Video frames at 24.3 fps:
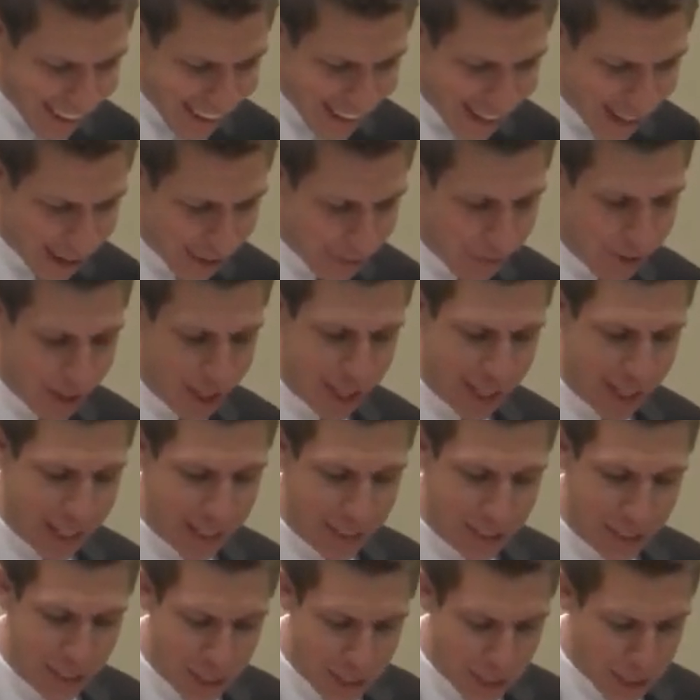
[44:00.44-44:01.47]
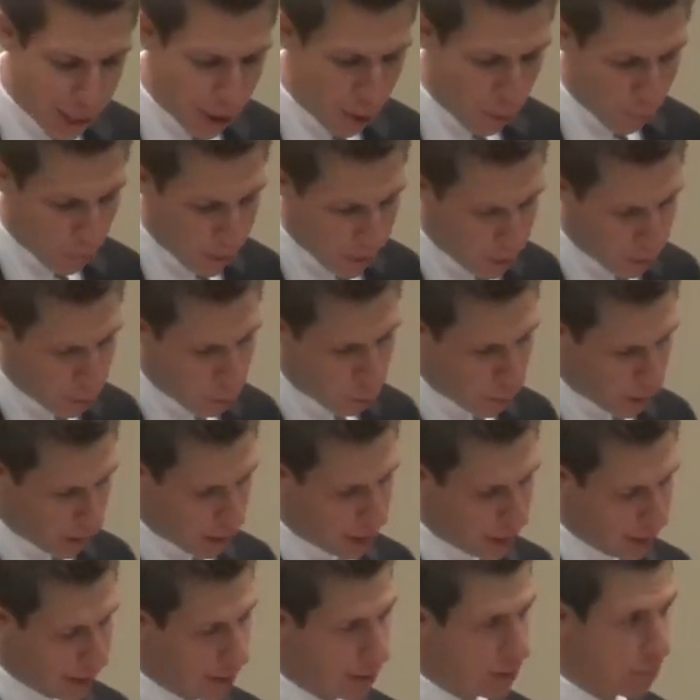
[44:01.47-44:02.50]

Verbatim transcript: if he isn't dealt with quickly,